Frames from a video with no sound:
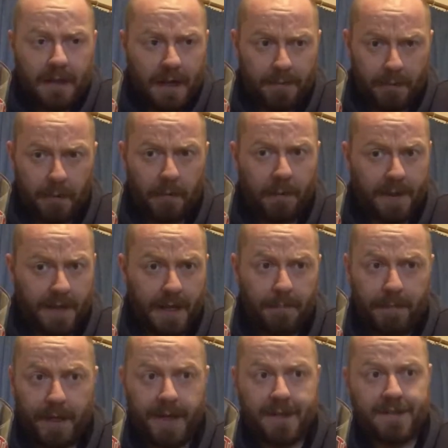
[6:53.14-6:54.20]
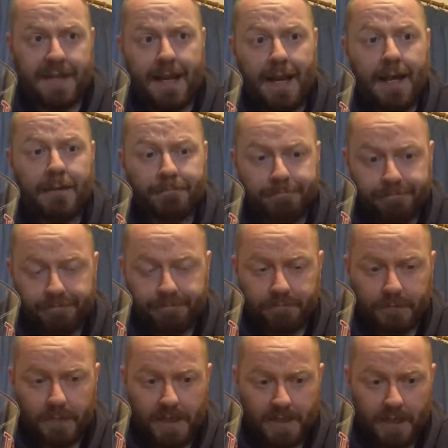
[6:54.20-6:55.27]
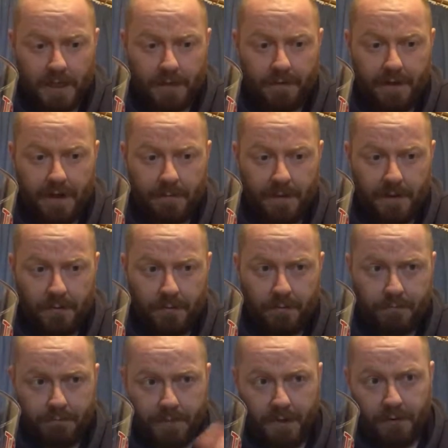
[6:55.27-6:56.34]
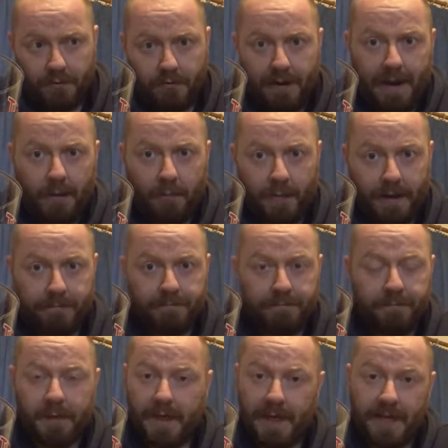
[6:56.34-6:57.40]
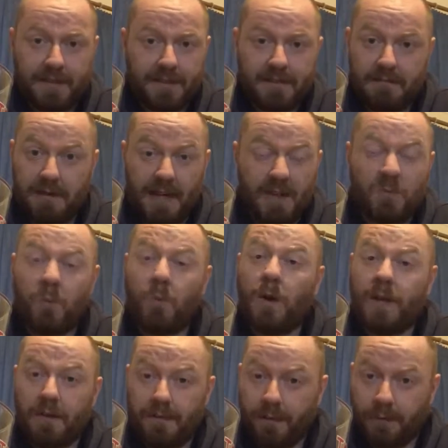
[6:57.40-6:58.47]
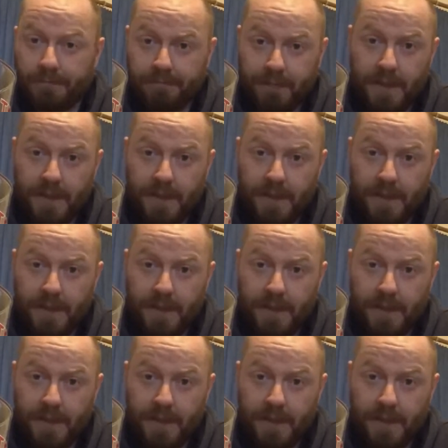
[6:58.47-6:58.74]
and probably their biggest seller, it's kind of their middle ground one, but it's wonderful.